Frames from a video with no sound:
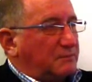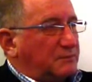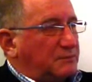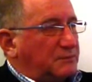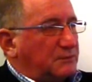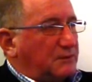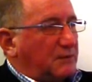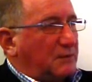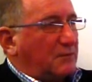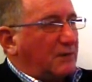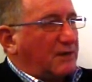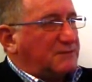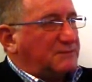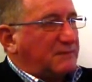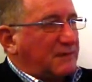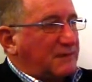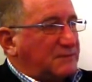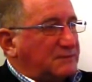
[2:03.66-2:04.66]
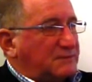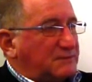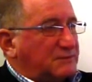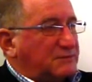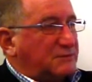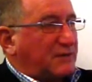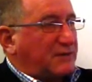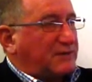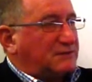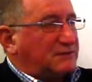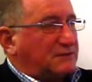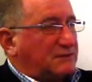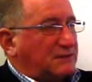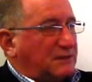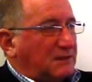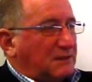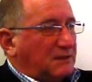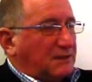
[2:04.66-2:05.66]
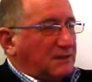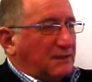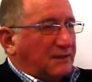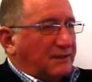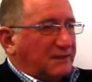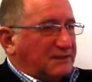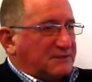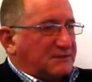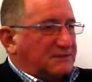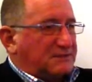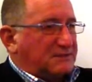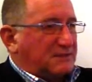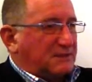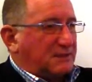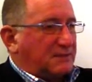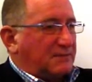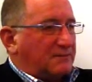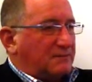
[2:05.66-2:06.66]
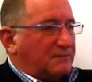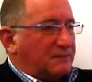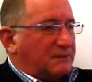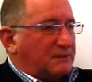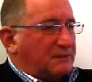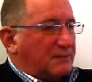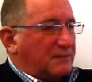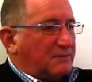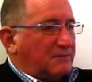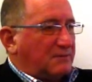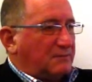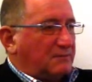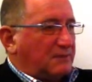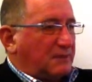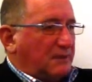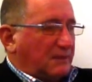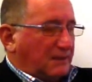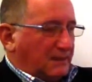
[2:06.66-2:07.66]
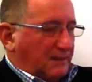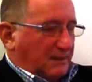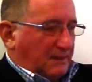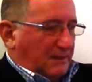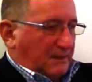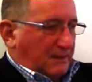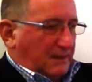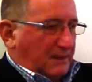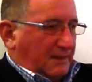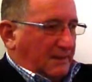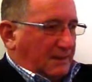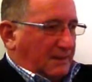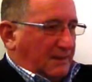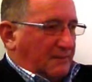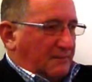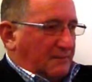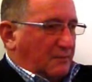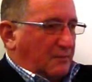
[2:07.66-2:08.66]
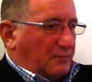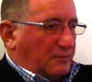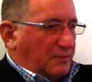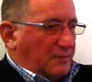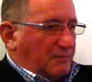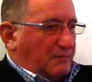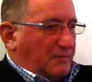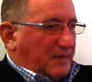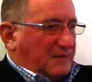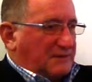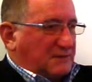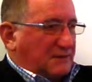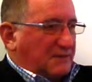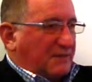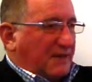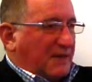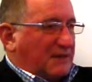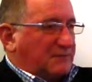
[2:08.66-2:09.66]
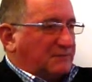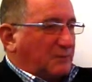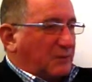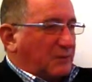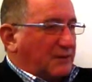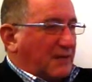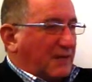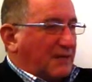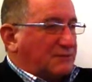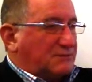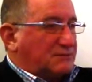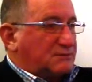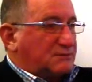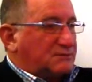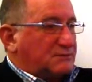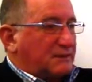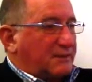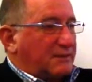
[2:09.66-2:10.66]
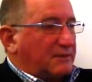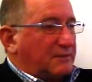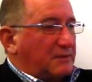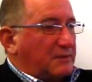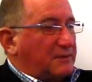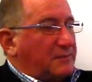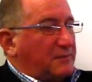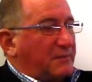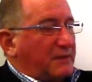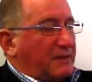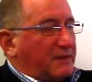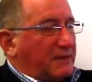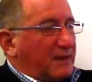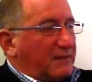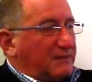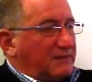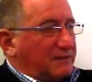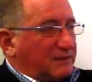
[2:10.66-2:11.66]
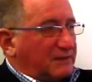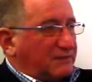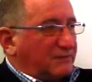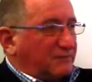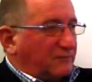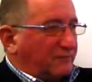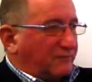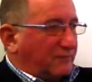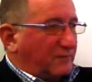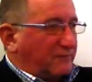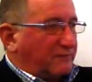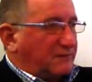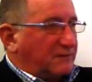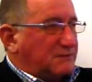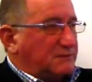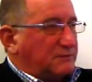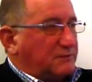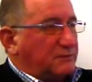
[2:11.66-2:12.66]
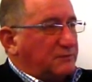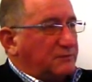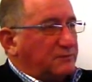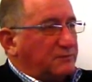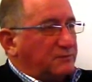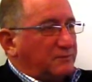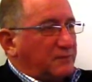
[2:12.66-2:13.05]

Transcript: doing a waste management strategy, and that's been done or been basically passed by council, so that'll be implemented over the next 4 or 5 years with new